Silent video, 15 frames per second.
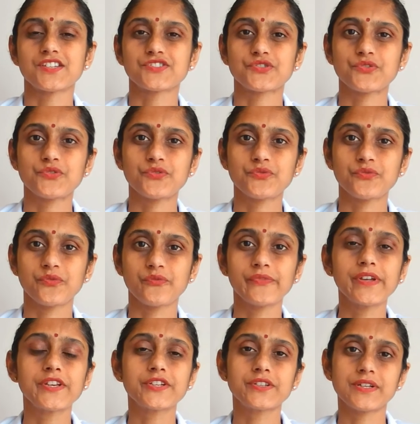So
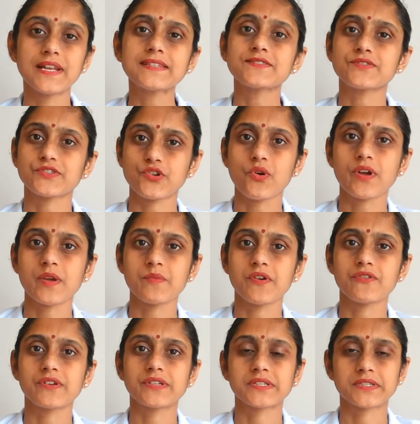we let's talk
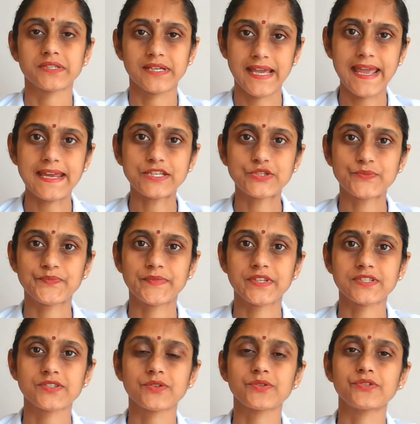about uh, age.
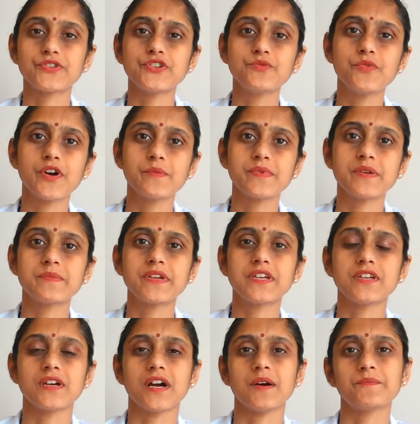So newborn
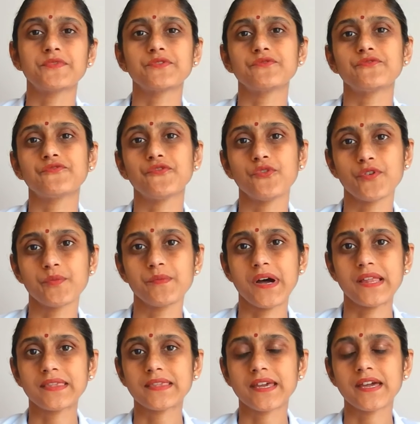baby up to four
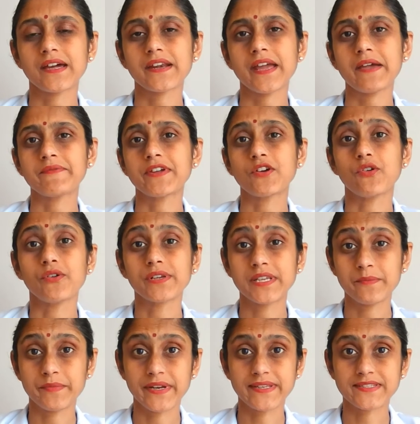months, they are having
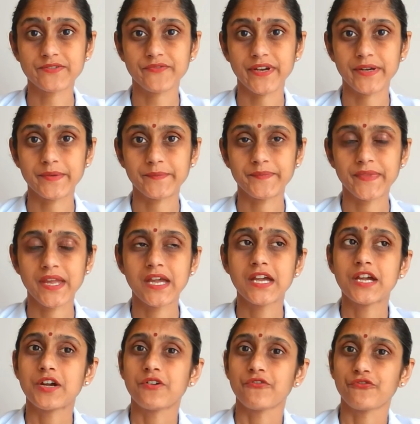only breastfeed.
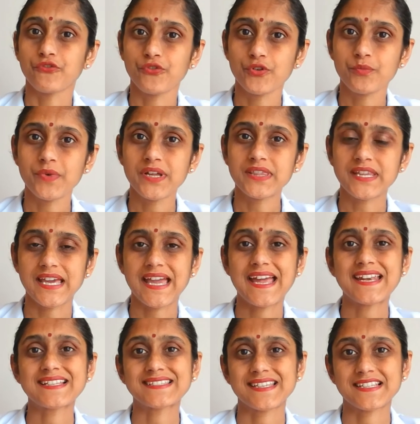four month
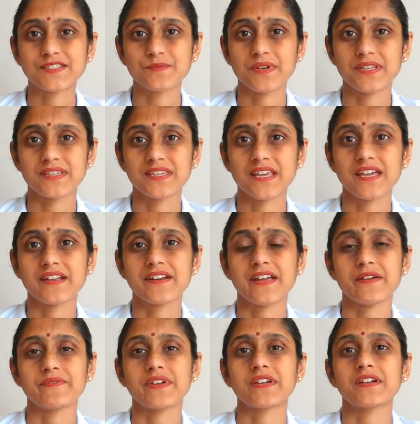and six month they are
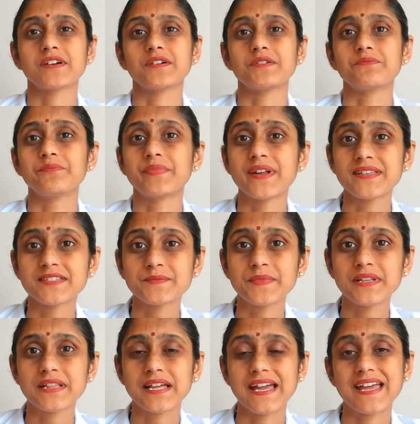having uh, breast
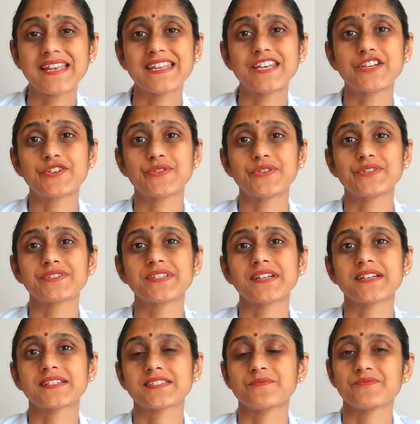milk and
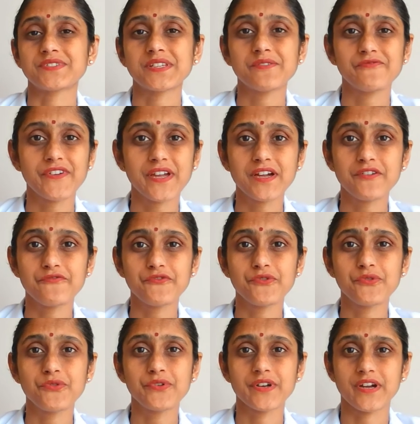introducing some finger
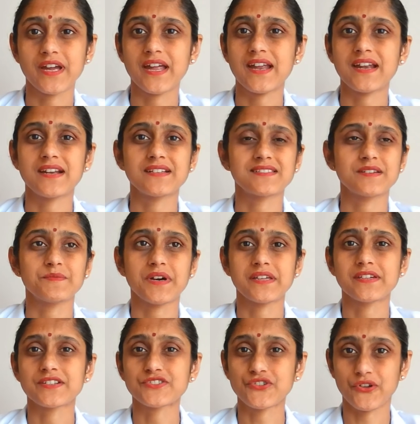food and some
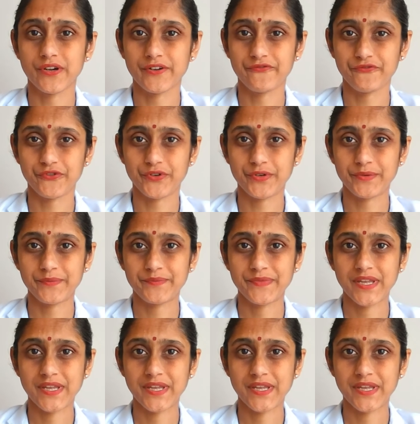other solid food,